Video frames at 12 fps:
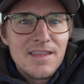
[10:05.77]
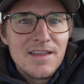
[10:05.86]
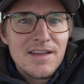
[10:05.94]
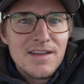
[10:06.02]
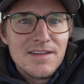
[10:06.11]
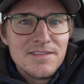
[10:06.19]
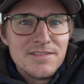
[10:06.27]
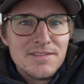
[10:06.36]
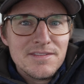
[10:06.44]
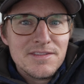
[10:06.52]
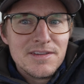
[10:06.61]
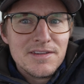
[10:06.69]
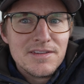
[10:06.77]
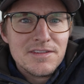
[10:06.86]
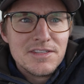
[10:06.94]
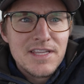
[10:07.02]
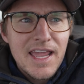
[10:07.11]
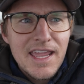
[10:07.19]
the
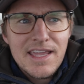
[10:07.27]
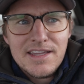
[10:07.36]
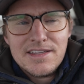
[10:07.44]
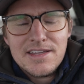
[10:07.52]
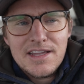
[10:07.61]
tank,